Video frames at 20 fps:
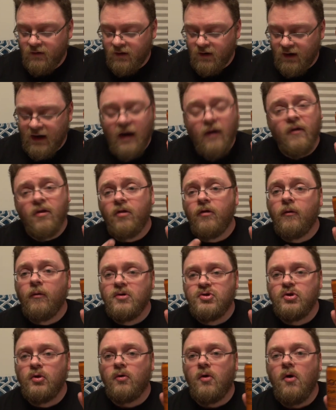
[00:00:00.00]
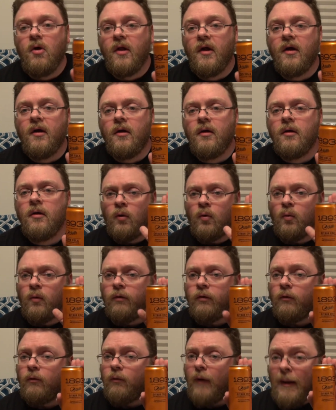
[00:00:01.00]
And now it's the original cola
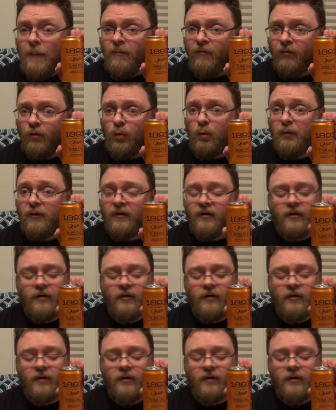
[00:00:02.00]
with grapefruit.